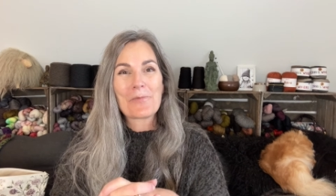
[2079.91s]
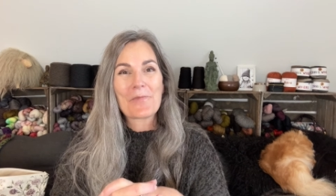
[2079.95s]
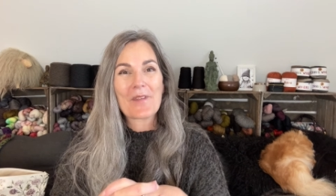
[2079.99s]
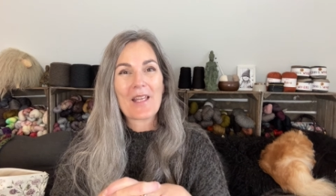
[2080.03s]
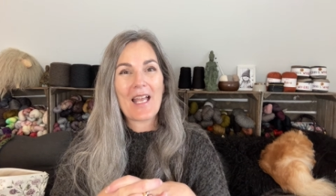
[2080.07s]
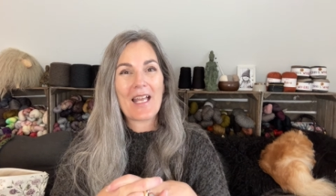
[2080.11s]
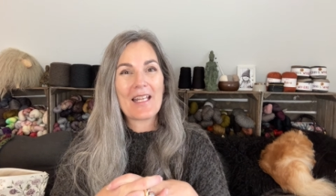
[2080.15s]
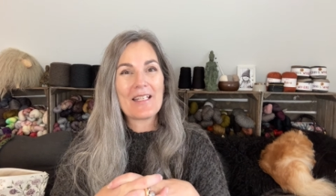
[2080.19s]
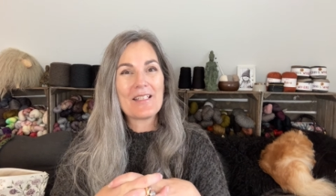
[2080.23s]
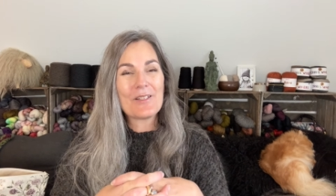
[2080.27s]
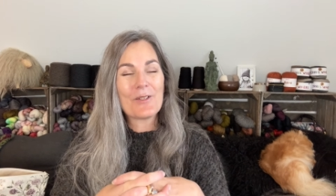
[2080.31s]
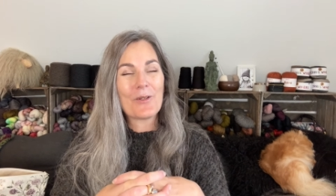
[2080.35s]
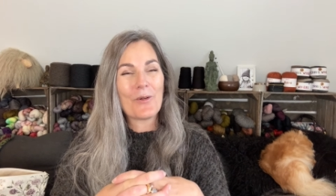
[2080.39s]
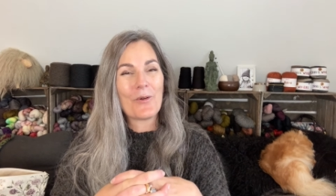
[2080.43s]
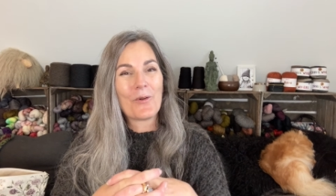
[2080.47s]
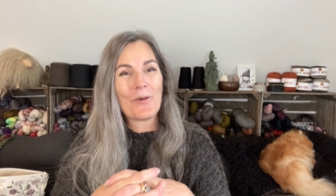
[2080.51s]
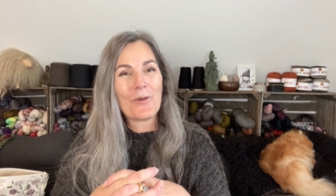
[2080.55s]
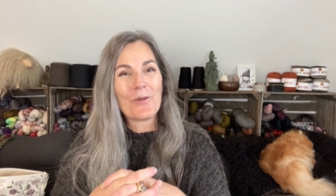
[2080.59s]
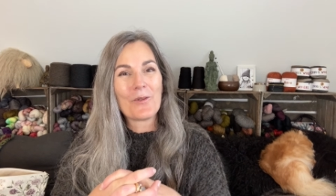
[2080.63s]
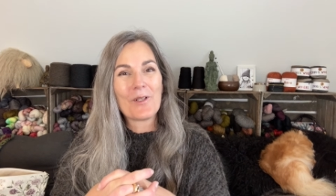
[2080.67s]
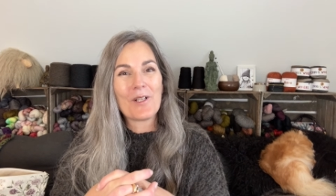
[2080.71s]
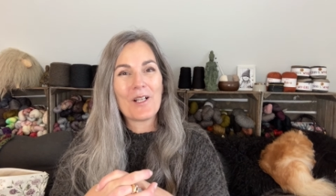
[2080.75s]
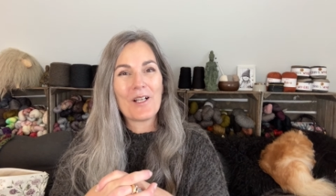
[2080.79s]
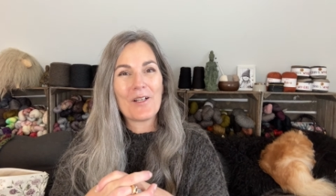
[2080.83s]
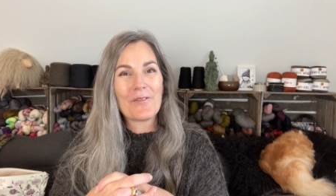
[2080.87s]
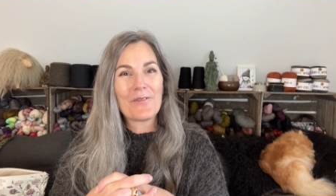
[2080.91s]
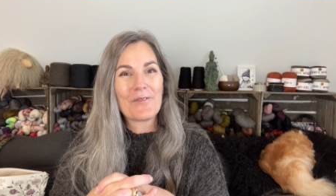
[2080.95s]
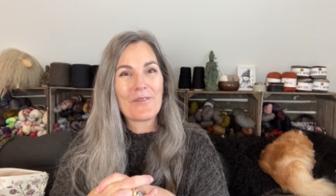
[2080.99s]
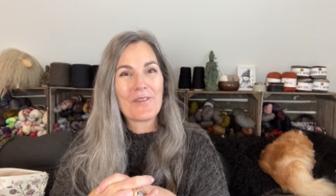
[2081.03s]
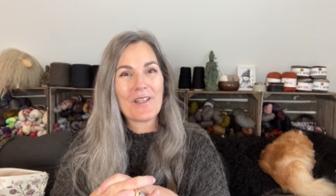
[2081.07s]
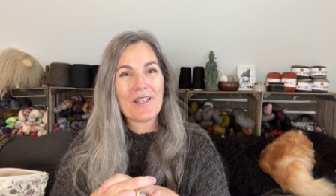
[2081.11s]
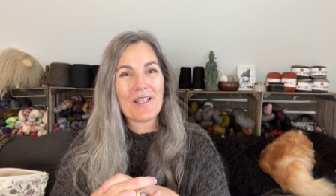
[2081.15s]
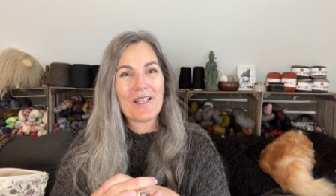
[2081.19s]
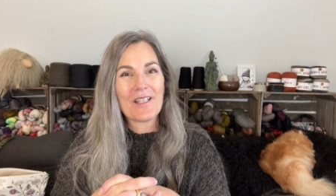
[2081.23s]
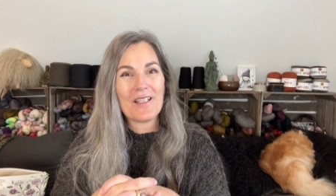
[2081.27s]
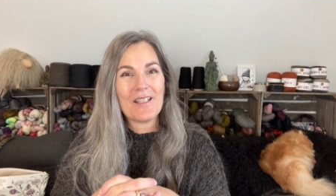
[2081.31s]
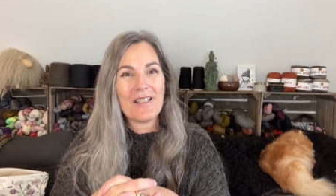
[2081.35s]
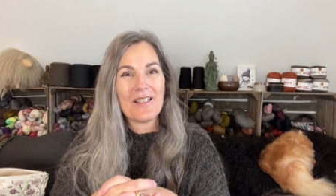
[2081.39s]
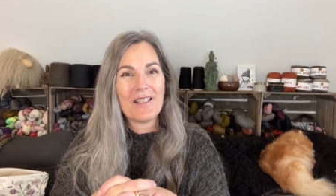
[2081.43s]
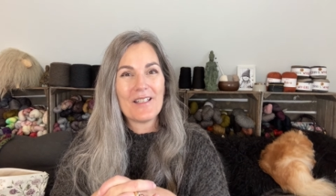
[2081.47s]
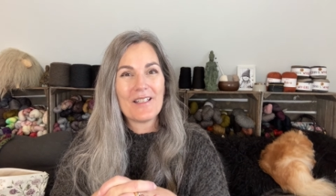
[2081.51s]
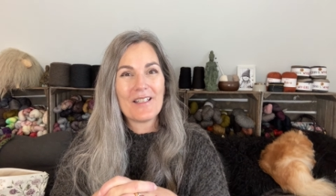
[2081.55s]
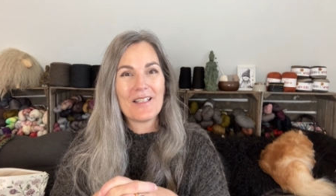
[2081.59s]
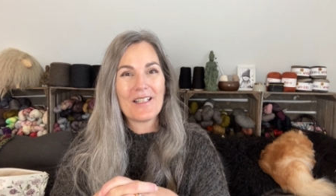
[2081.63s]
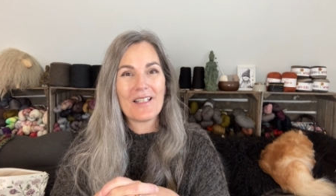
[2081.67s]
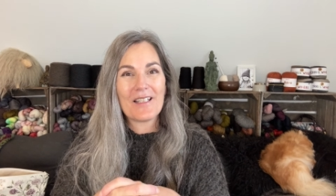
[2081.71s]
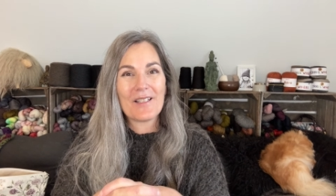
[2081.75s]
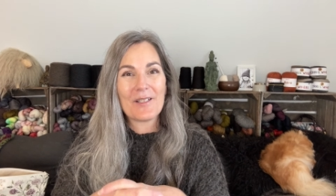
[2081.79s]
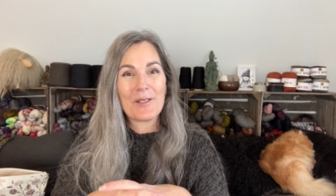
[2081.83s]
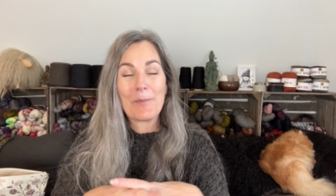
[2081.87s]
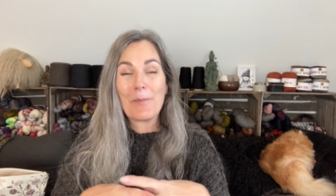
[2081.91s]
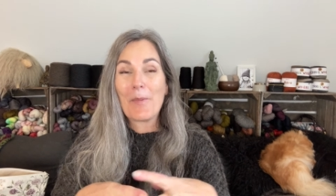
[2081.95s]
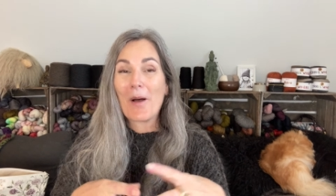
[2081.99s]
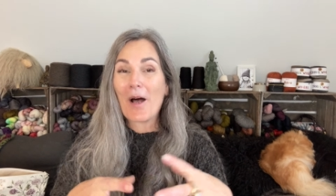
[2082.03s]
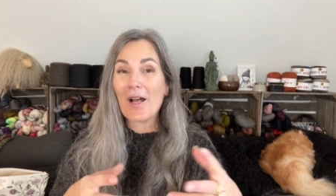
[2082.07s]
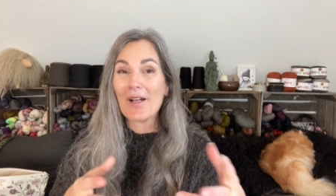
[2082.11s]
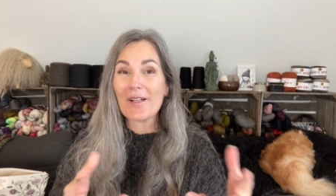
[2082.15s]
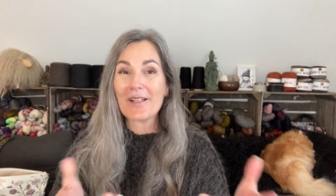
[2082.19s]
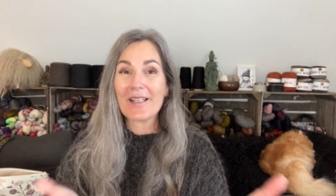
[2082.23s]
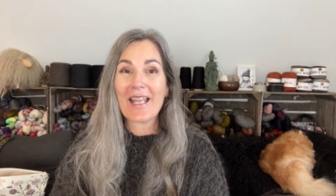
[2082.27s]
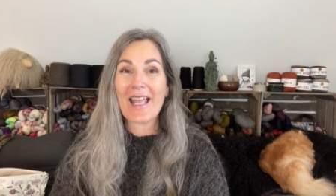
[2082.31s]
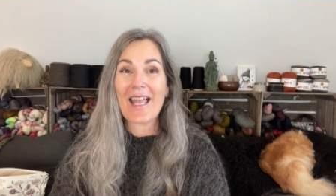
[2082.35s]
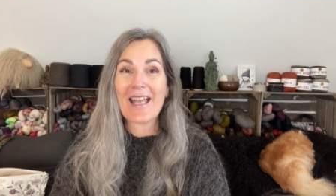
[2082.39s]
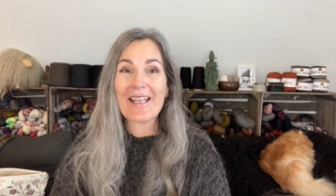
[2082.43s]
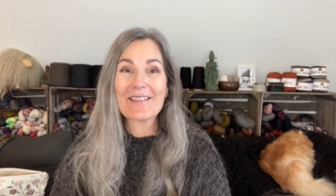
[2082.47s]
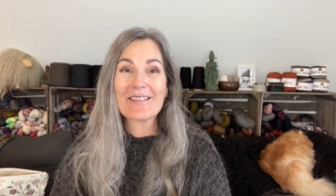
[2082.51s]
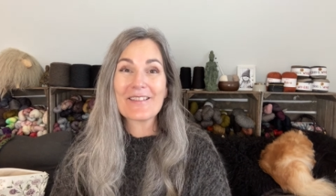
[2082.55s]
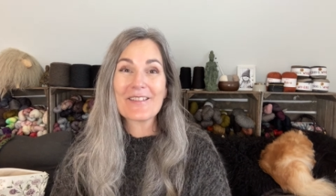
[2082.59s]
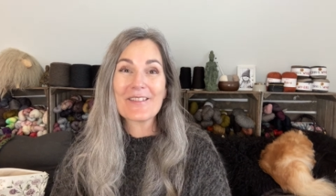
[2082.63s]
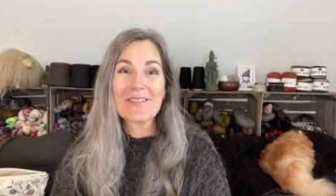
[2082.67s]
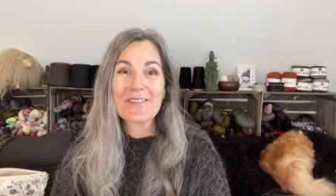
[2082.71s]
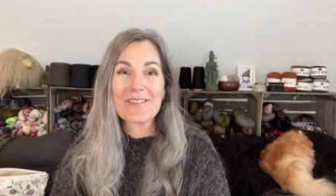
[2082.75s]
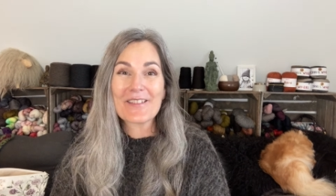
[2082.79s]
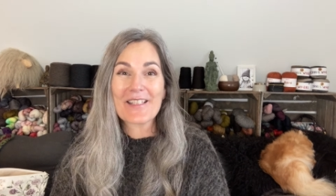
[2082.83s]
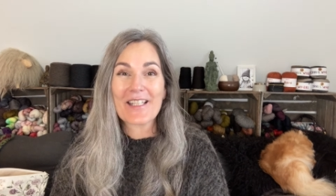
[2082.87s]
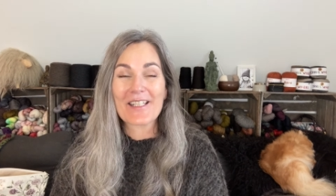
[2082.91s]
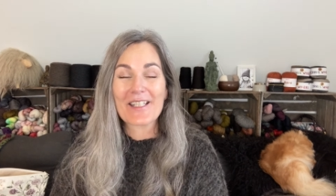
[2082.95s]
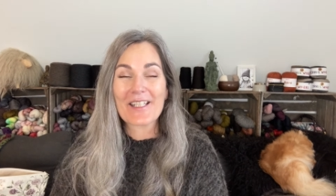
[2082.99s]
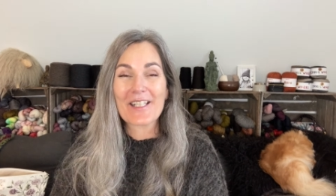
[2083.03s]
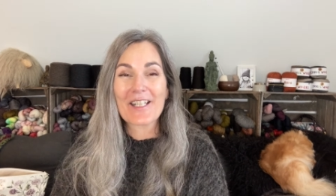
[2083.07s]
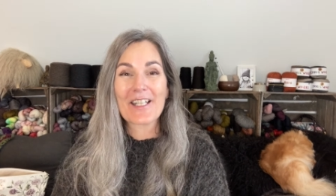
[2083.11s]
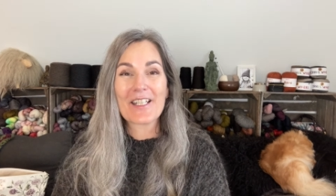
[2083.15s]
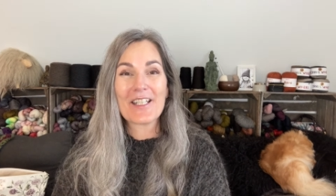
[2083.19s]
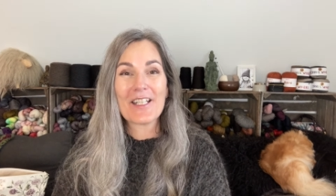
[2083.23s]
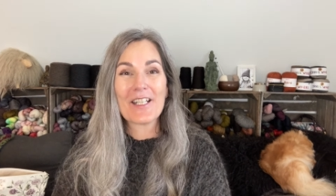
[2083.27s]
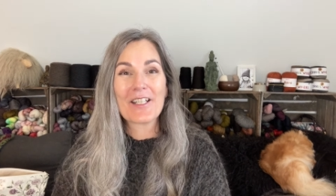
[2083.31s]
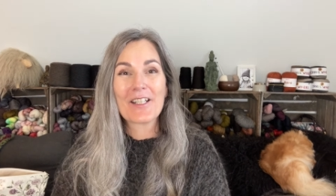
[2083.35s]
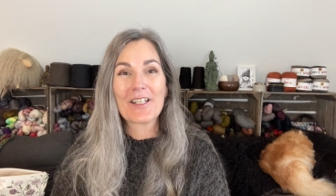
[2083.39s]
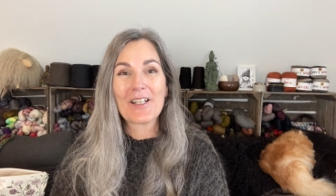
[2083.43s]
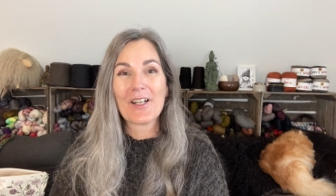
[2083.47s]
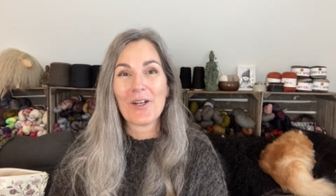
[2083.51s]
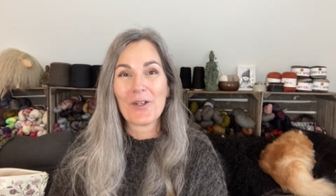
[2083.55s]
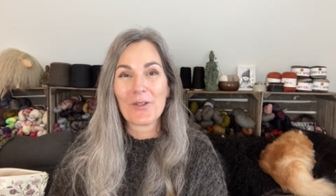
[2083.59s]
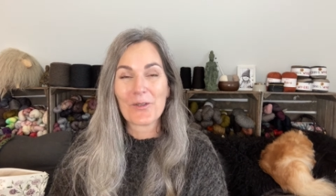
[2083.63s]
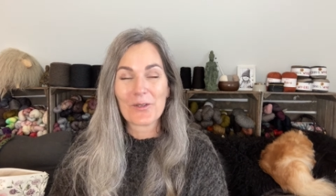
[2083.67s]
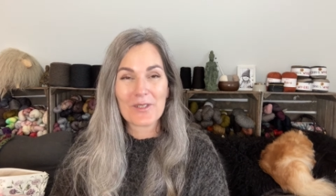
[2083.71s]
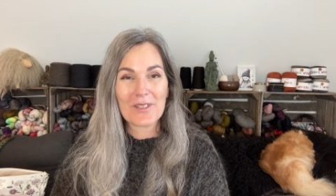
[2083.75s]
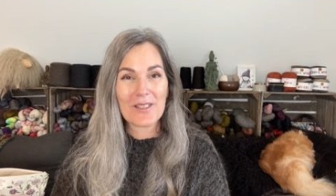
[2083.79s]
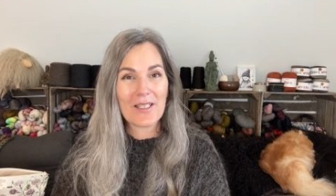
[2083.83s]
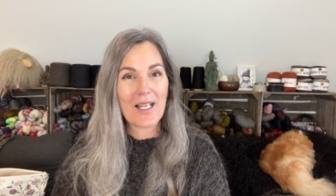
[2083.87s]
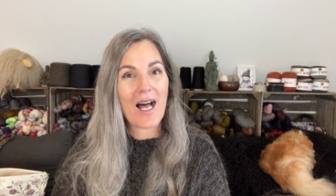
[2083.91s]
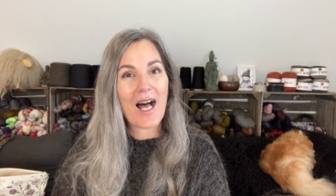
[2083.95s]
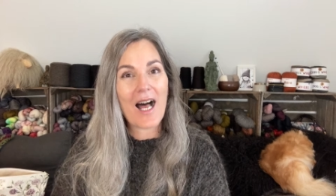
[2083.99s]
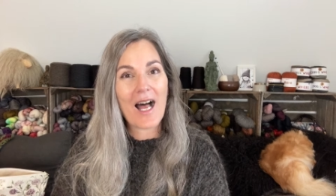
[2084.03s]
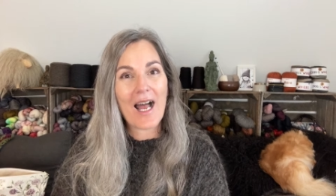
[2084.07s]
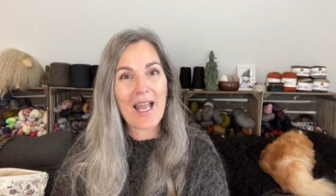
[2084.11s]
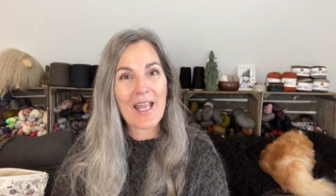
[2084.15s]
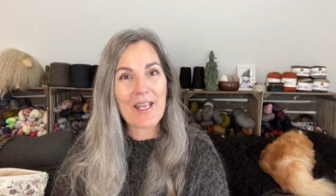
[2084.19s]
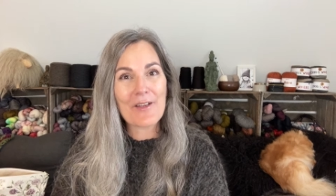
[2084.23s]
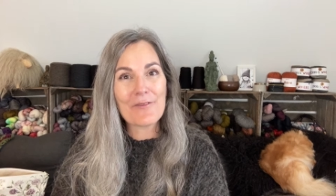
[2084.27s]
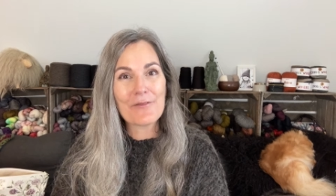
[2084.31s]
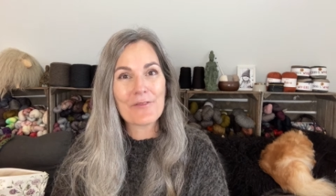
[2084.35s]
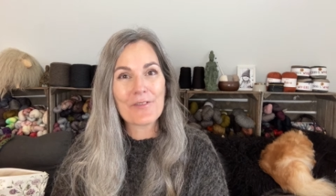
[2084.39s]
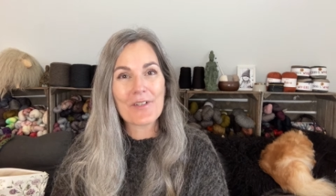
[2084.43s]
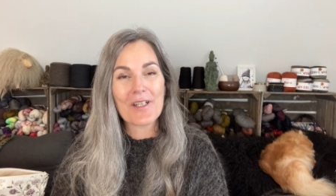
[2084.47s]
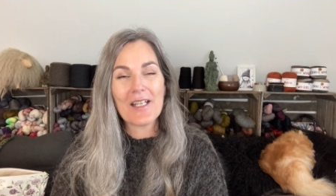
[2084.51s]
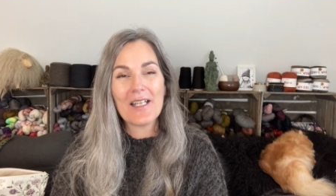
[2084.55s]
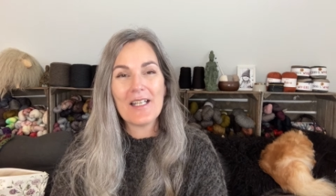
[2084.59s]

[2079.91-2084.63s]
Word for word: and all of the uh, podcasts that are going to go live.